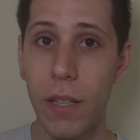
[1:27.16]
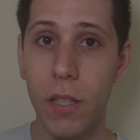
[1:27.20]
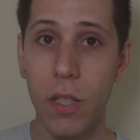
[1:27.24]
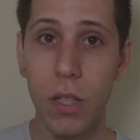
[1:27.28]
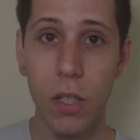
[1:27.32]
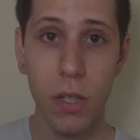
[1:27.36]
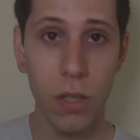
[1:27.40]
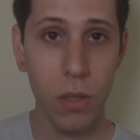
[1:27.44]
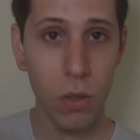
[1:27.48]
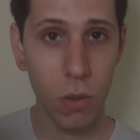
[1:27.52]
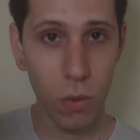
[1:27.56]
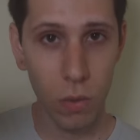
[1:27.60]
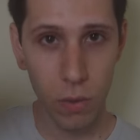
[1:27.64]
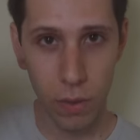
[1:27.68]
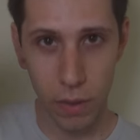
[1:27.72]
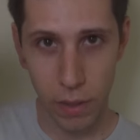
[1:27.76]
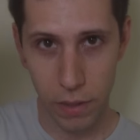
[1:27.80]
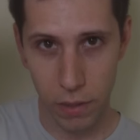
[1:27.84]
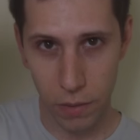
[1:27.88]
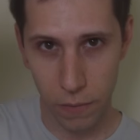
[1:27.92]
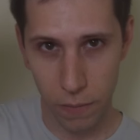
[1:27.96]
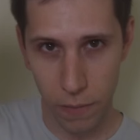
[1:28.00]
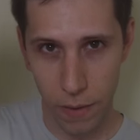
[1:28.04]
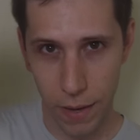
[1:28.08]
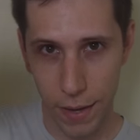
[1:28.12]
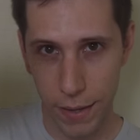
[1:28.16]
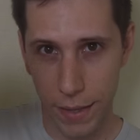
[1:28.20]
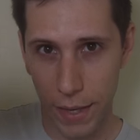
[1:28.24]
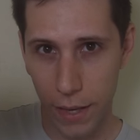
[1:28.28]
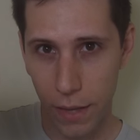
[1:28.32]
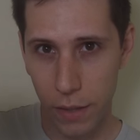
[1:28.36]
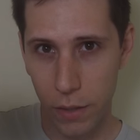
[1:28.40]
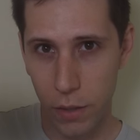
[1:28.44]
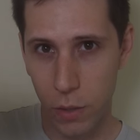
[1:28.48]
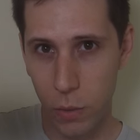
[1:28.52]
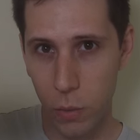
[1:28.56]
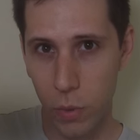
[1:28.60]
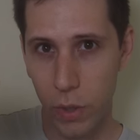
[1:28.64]
it's just as far
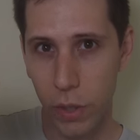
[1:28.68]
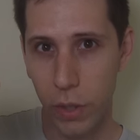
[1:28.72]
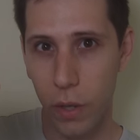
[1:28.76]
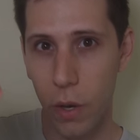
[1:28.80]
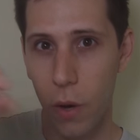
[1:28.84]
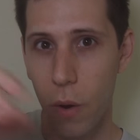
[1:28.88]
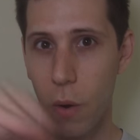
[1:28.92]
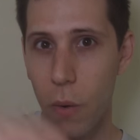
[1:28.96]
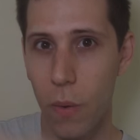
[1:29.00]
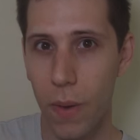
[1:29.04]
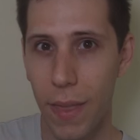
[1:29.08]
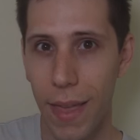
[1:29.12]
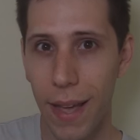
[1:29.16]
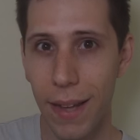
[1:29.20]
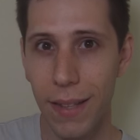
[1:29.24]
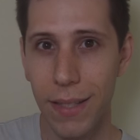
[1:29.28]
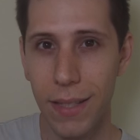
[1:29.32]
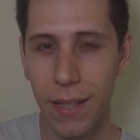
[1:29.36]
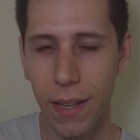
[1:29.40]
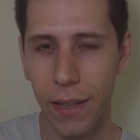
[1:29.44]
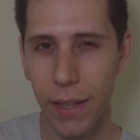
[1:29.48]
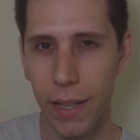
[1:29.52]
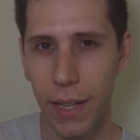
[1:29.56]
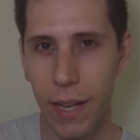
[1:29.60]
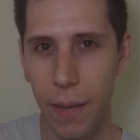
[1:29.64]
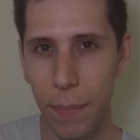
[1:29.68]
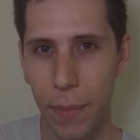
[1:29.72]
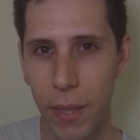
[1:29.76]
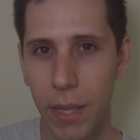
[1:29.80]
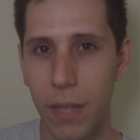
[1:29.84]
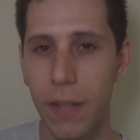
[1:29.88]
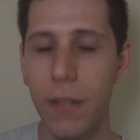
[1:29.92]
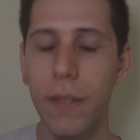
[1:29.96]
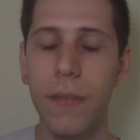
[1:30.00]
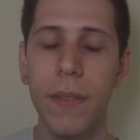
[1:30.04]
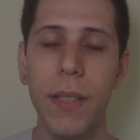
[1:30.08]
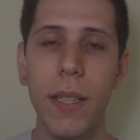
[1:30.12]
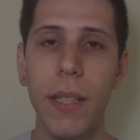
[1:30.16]
down as you want to go without sucking up
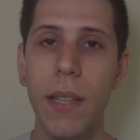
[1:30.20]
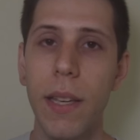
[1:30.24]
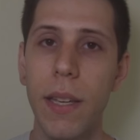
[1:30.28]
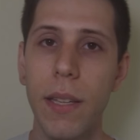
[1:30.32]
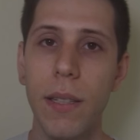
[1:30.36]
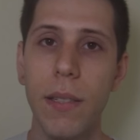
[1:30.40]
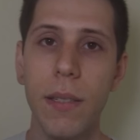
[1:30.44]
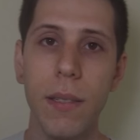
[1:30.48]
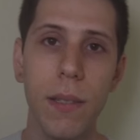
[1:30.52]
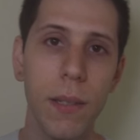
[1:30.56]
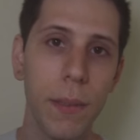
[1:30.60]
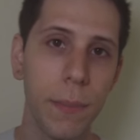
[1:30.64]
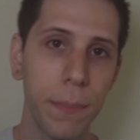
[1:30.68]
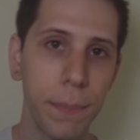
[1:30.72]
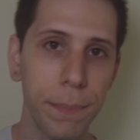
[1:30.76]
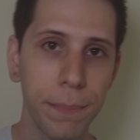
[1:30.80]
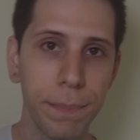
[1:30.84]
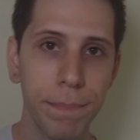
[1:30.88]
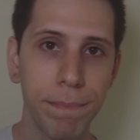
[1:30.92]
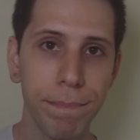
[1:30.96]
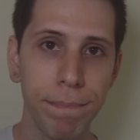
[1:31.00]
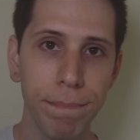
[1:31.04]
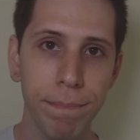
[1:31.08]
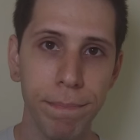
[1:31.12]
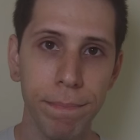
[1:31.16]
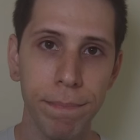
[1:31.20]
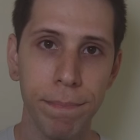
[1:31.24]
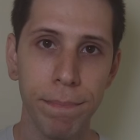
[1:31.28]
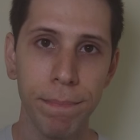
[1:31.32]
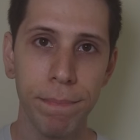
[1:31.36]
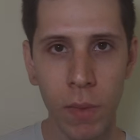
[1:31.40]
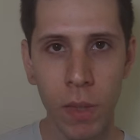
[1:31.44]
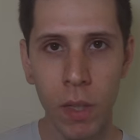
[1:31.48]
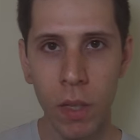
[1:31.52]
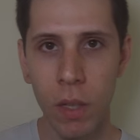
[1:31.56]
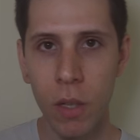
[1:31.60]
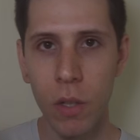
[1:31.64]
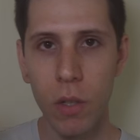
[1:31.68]
any of the yeast.
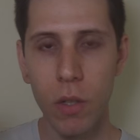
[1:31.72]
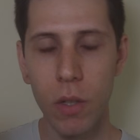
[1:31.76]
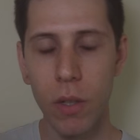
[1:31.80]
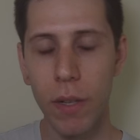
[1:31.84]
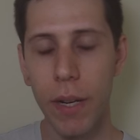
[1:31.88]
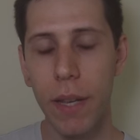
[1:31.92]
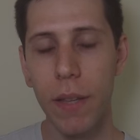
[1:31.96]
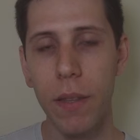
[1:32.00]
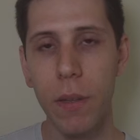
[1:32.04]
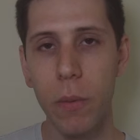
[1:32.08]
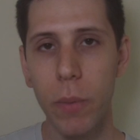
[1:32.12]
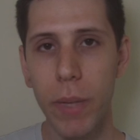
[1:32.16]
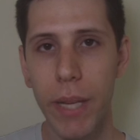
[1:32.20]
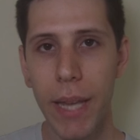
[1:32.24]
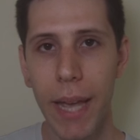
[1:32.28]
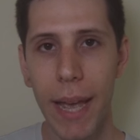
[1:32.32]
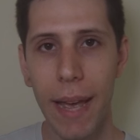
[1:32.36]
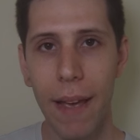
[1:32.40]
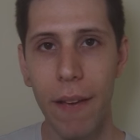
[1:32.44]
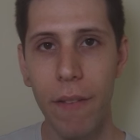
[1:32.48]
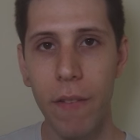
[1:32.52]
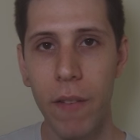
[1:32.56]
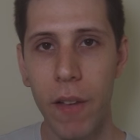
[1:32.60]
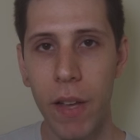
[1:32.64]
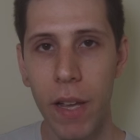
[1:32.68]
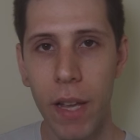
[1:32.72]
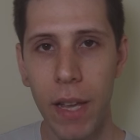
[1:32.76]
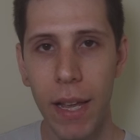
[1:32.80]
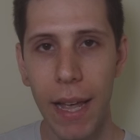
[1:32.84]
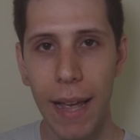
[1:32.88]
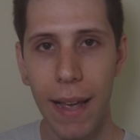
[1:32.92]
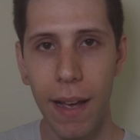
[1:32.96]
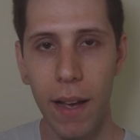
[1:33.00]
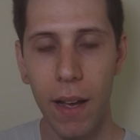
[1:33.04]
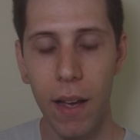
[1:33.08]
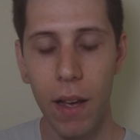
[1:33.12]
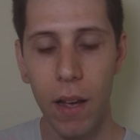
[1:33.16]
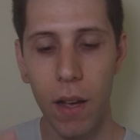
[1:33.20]
So now that we have
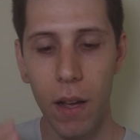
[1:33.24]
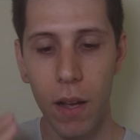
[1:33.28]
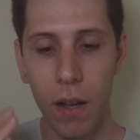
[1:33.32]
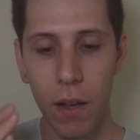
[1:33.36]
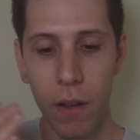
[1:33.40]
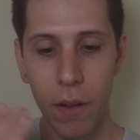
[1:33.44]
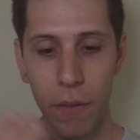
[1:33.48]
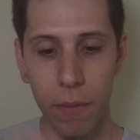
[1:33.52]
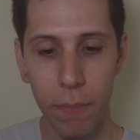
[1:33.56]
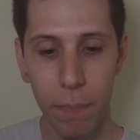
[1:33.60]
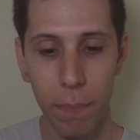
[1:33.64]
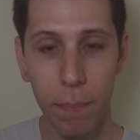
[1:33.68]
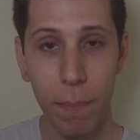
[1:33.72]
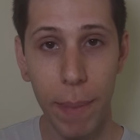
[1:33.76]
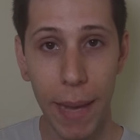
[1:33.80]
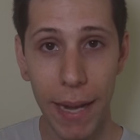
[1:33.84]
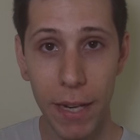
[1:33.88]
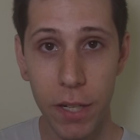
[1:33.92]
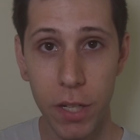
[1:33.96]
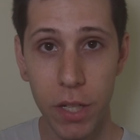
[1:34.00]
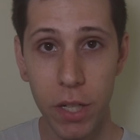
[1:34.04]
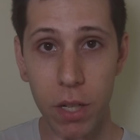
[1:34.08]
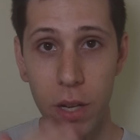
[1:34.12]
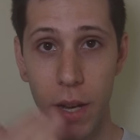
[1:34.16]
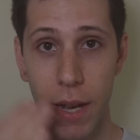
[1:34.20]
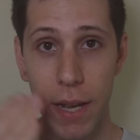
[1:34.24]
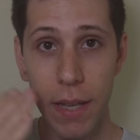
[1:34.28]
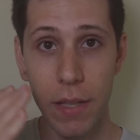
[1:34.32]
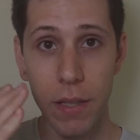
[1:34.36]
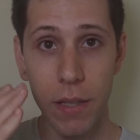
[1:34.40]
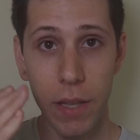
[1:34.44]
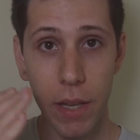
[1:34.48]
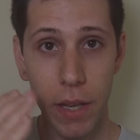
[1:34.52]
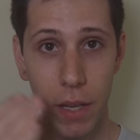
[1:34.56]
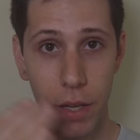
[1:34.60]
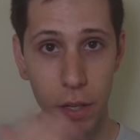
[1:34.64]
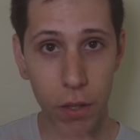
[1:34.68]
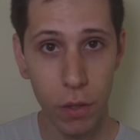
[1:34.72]
our batch
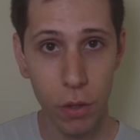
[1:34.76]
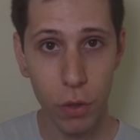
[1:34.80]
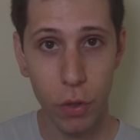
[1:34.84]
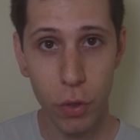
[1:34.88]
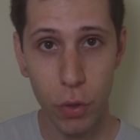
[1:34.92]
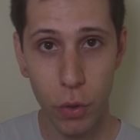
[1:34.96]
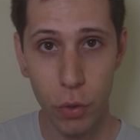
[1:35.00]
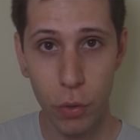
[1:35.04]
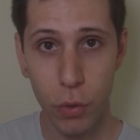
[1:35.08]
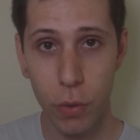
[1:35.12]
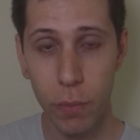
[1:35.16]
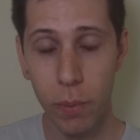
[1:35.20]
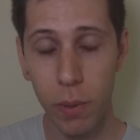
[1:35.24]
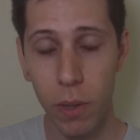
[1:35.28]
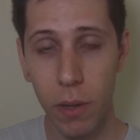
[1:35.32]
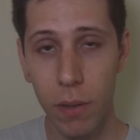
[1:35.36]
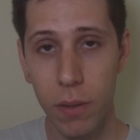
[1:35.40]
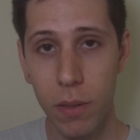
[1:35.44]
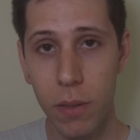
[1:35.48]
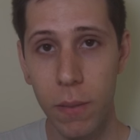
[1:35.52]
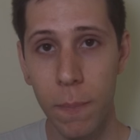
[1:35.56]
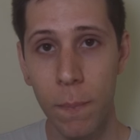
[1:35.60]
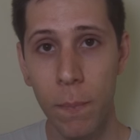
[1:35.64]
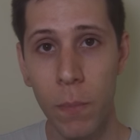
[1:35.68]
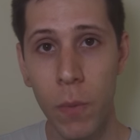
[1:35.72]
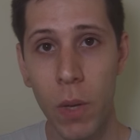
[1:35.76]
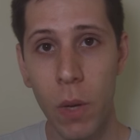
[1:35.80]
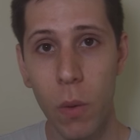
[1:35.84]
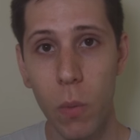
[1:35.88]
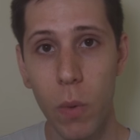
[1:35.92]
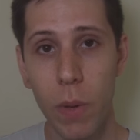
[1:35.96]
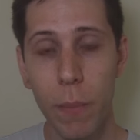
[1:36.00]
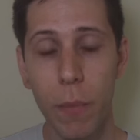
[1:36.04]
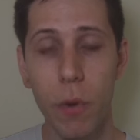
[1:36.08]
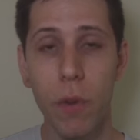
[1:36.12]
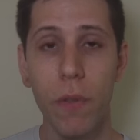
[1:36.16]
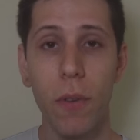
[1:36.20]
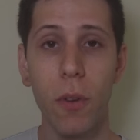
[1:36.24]
size and trub loss,
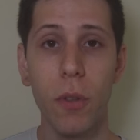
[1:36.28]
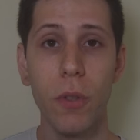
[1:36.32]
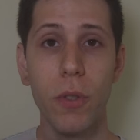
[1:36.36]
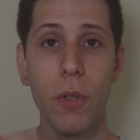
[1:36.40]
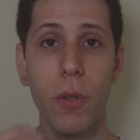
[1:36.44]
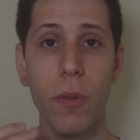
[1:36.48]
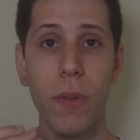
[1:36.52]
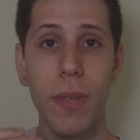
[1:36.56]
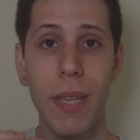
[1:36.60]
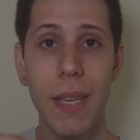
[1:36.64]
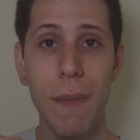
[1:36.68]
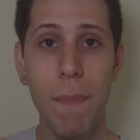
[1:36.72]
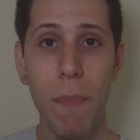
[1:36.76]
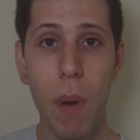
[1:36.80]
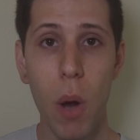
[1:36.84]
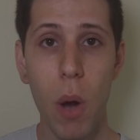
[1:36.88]
we move on to the